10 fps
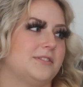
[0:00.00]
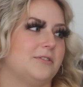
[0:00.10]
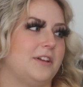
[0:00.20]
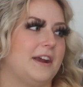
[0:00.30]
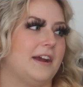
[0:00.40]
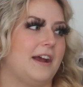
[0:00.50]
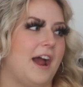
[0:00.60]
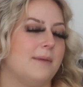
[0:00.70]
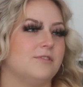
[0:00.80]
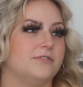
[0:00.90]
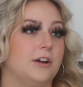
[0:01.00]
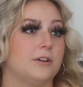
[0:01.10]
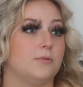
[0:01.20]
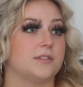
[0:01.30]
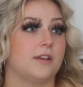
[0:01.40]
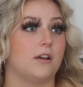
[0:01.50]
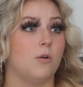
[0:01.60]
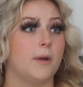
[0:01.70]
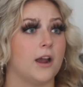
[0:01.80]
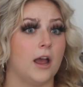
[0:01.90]
So, like, I moved out, and it wasn't like,
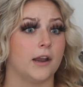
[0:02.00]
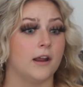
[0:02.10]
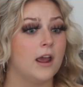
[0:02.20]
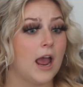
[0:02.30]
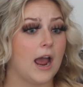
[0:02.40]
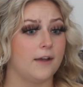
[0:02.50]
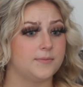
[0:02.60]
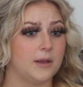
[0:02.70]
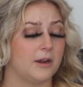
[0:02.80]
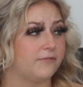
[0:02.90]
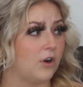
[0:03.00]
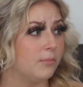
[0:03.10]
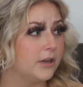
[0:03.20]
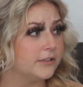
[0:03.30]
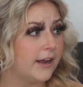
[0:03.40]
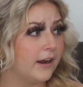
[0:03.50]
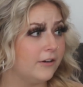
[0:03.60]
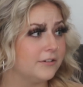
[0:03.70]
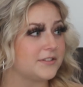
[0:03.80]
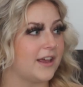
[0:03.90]
oh my God, I have to pay my phone bill
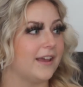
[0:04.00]
now? Yeah, it's